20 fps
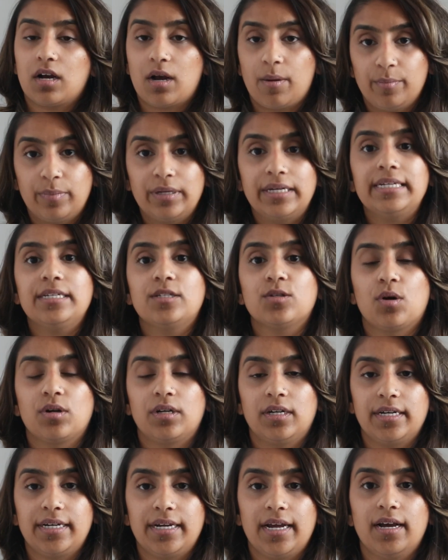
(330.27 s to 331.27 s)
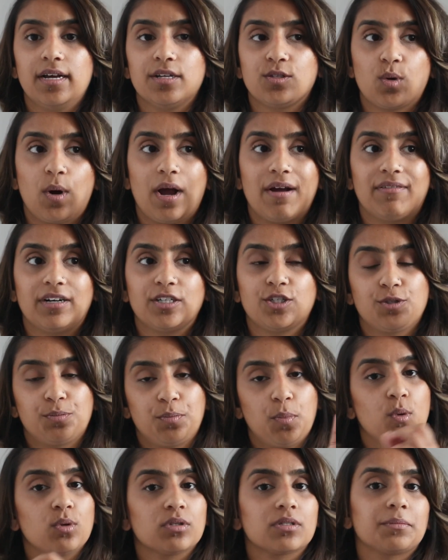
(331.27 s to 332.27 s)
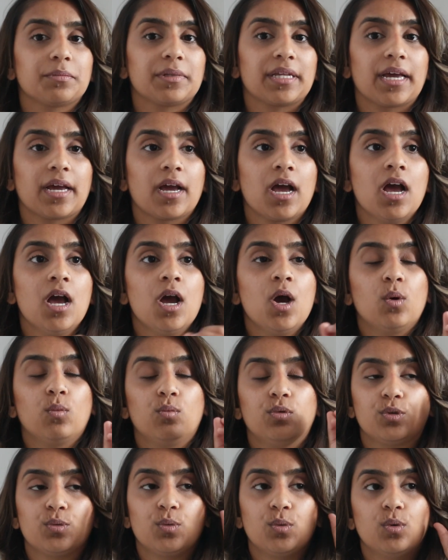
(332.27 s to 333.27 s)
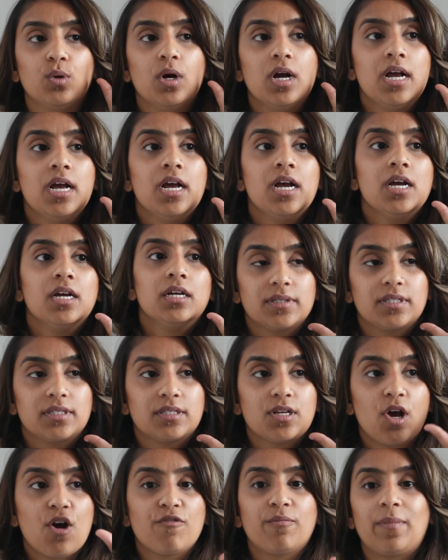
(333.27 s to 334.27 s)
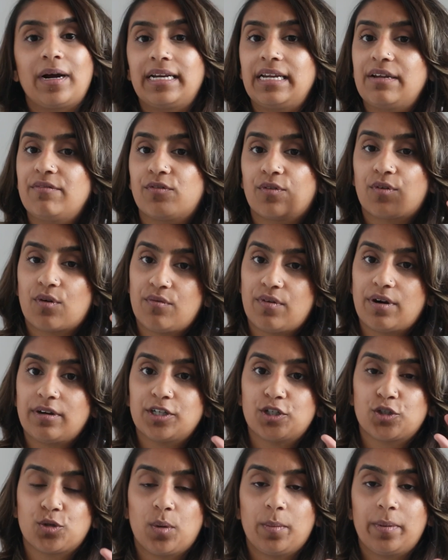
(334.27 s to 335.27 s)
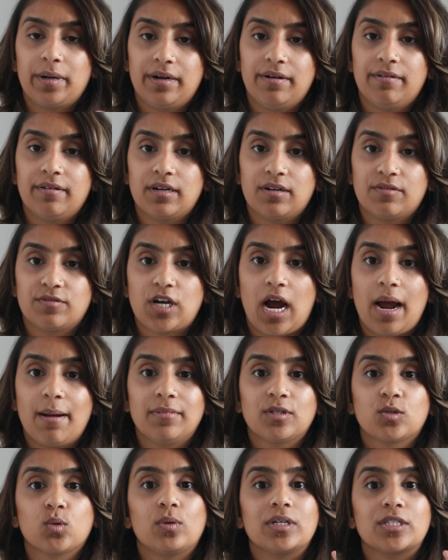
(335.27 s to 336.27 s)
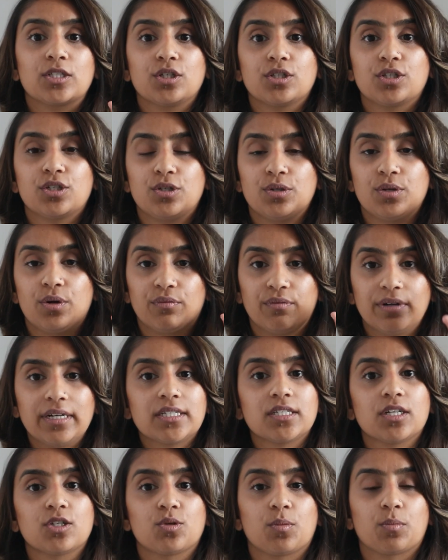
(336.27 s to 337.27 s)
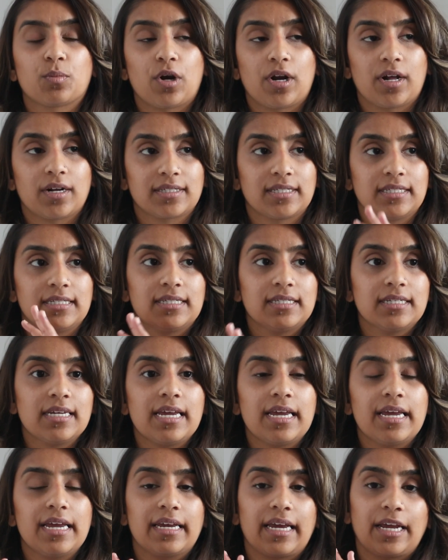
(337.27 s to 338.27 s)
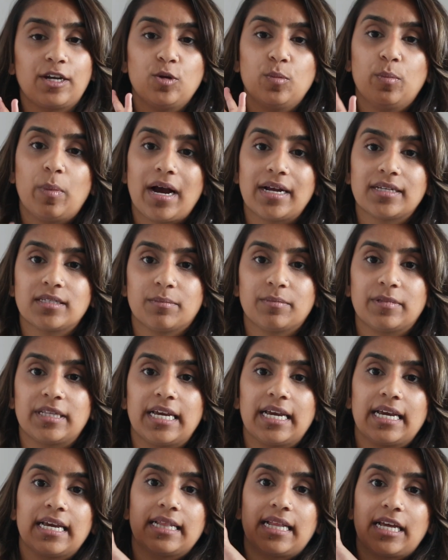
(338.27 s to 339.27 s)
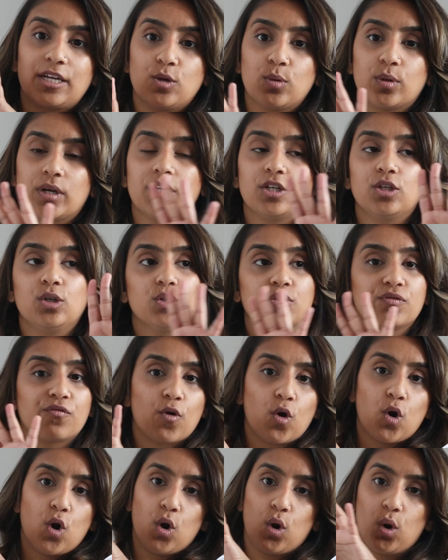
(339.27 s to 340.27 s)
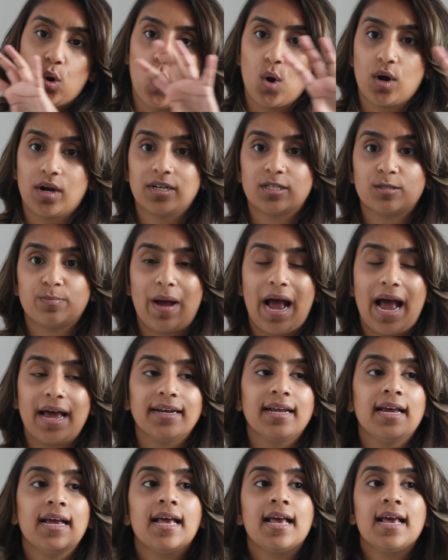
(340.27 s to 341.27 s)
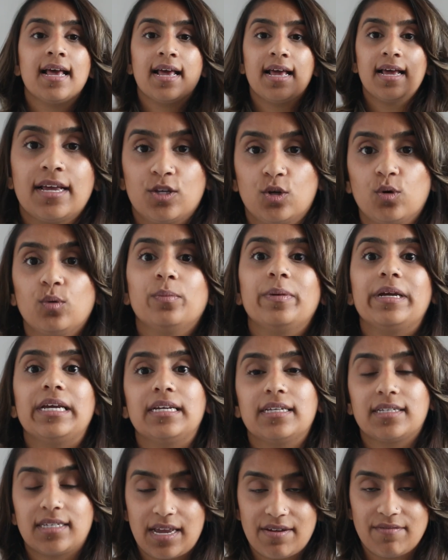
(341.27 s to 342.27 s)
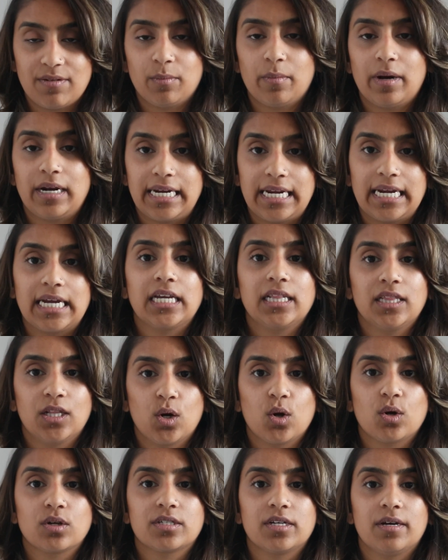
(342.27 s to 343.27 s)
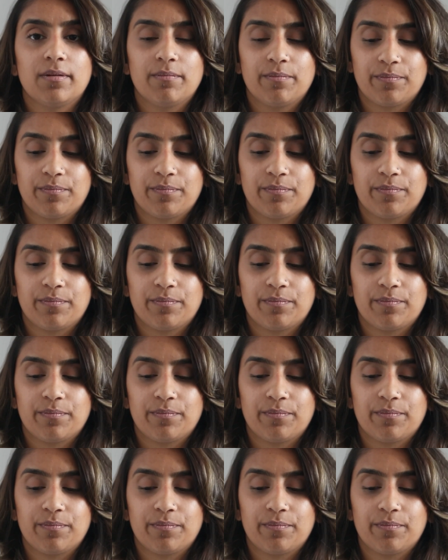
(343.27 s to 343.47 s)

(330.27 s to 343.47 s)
complete toddler years, or have I just bought something which will serve my need for a very short period of time? It's always good to do your research on products and see, can you buy something that you can use for a longer span? You'll be saving money in the long term.